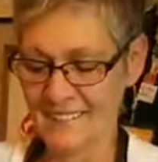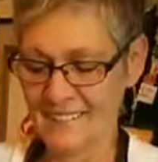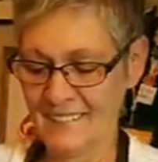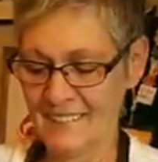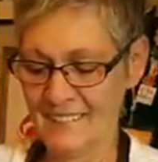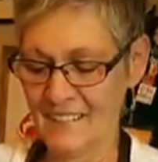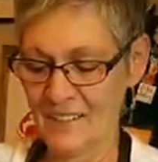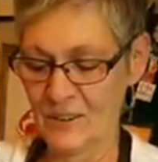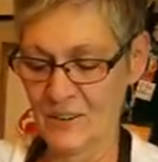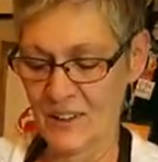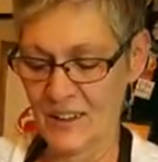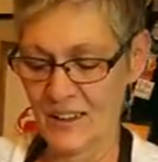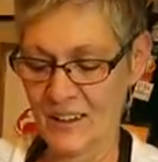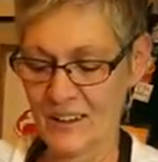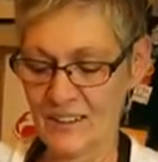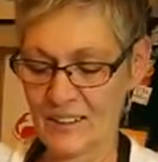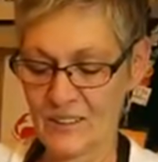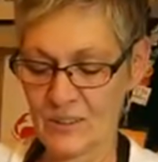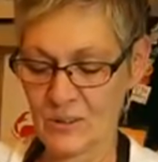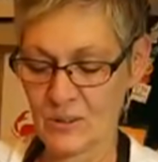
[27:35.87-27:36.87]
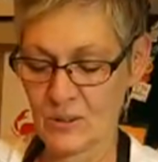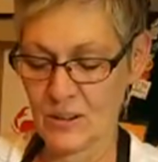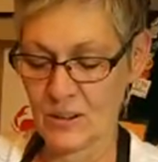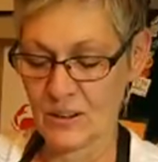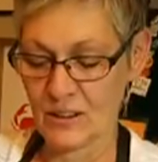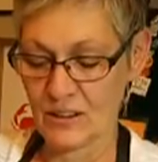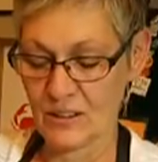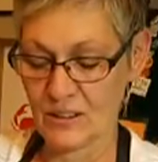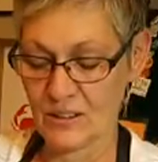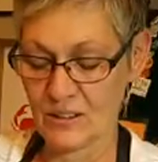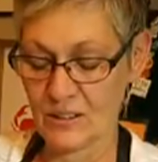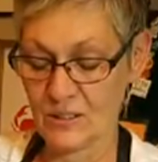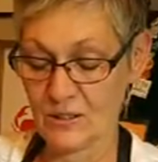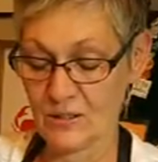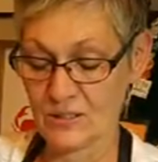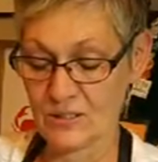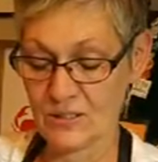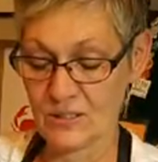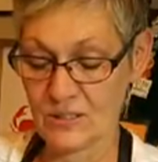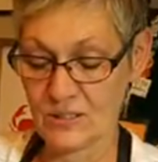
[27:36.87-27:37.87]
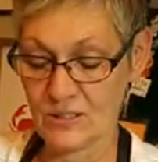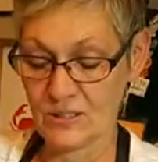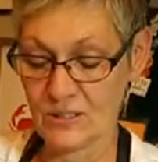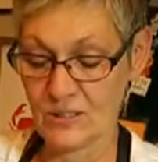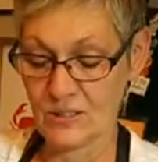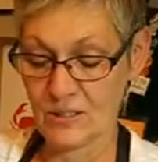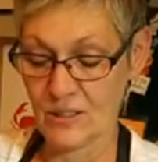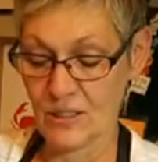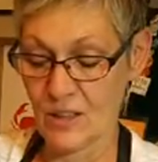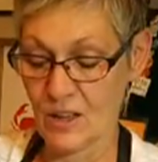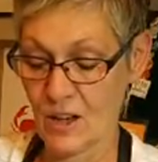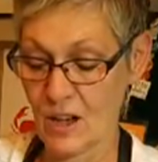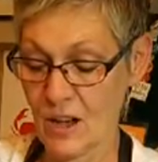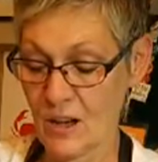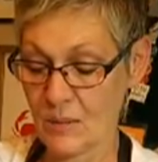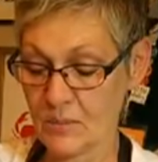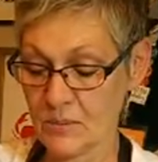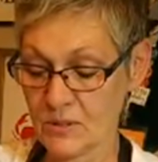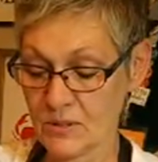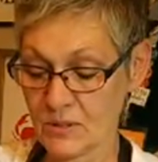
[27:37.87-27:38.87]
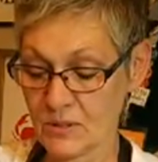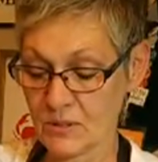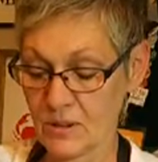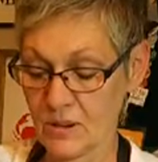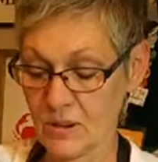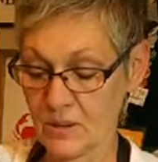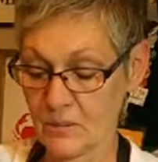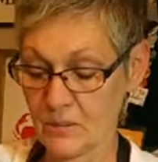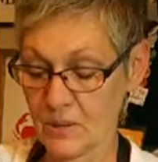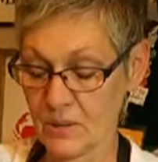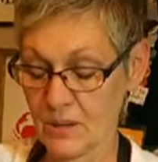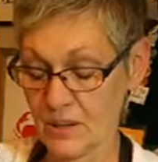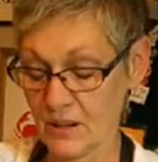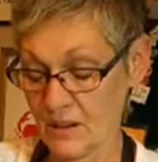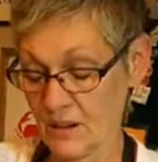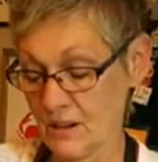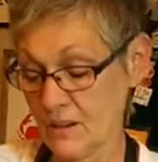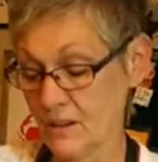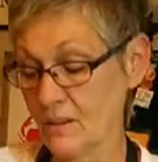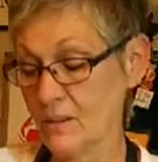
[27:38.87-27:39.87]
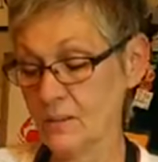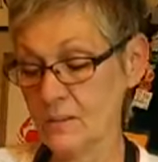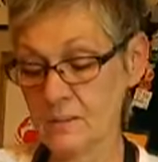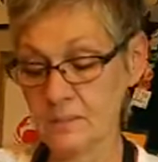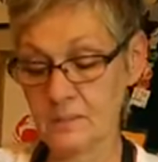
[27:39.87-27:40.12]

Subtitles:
Okay, so I'm going to use the Lobster Company now.